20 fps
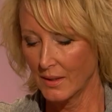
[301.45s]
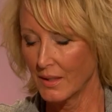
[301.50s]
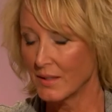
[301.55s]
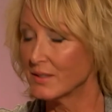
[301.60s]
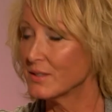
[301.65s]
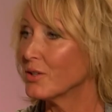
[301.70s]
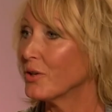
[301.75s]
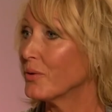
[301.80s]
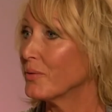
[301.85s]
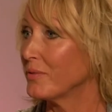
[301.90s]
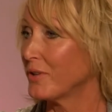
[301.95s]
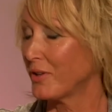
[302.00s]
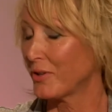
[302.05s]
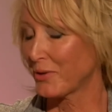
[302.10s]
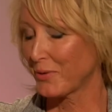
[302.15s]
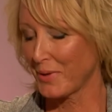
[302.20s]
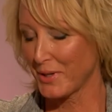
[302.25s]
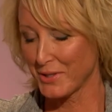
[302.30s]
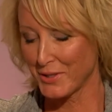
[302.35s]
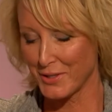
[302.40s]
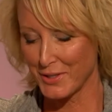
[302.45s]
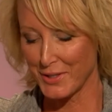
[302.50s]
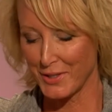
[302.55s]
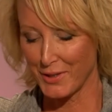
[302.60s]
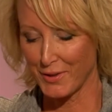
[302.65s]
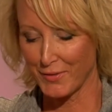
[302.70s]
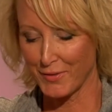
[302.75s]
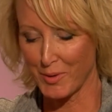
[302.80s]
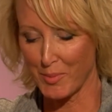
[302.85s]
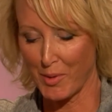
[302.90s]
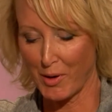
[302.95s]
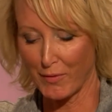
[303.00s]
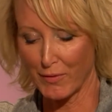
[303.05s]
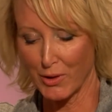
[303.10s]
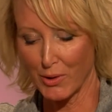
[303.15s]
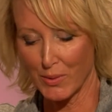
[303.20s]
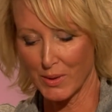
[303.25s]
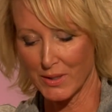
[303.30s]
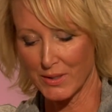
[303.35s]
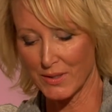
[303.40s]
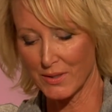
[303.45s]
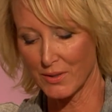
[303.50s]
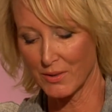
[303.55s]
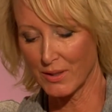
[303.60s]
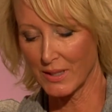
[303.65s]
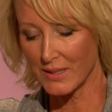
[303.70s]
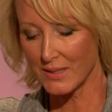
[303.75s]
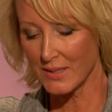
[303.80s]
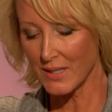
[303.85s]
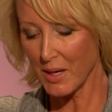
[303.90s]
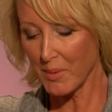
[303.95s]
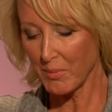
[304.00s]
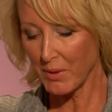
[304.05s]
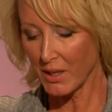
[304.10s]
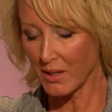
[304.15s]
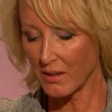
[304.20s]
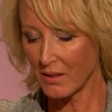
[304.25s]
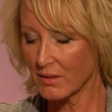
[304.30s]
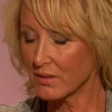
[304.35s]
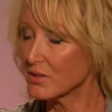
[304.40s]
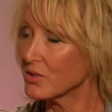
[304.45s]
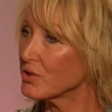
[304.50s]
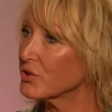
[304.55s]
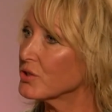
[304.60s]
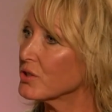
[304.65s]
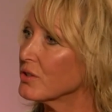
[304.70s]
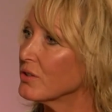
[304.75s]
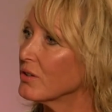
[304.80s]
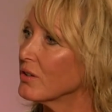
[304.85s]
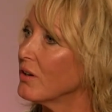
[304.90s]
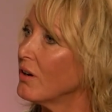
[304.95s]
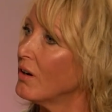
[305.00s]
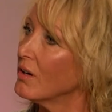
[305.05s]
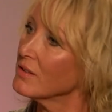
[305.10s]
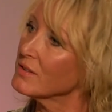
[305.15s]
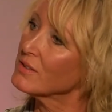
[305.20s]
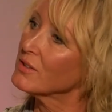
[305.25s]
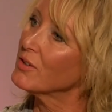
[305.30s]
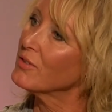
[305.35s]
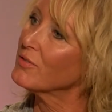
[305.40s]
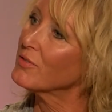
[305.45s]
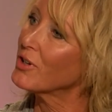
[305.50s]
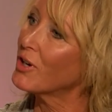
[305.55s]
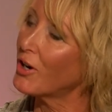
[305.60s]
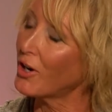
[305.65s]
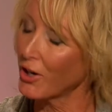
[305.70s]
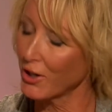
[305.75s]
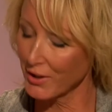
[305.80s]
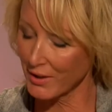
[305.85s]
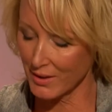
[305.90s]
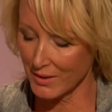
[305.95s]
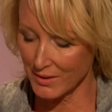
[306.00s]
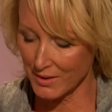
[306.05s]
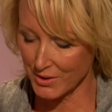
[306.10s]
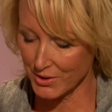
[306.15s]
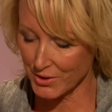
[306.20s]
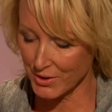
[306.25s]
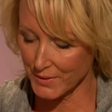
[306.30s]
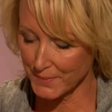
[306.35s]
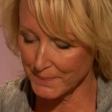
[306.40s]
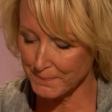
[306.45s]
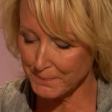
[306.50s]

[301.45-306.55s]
So another question here from our viewers. So let's say I'm getting a surgical consult for a heart condition.